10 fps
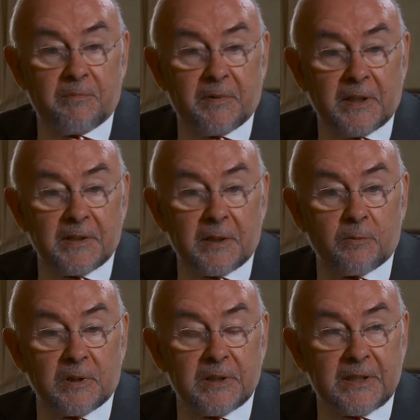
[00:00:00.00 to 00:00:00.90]
things that
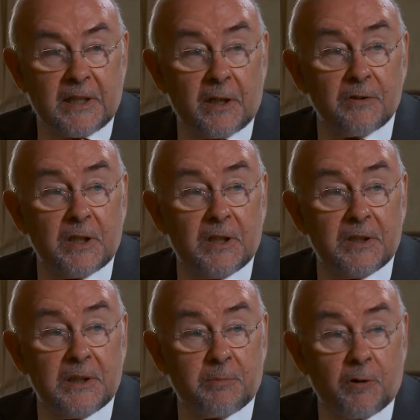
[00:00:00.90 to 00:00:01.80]
were set out
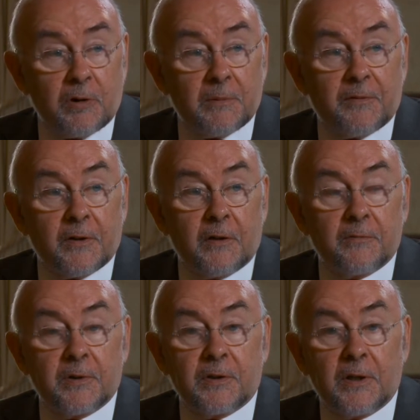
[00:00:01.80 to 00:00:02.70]
in the programme for
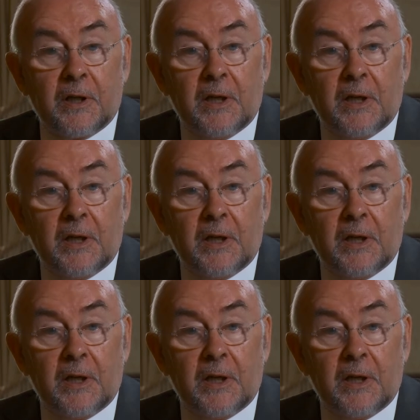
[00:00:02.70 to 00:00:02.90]
government.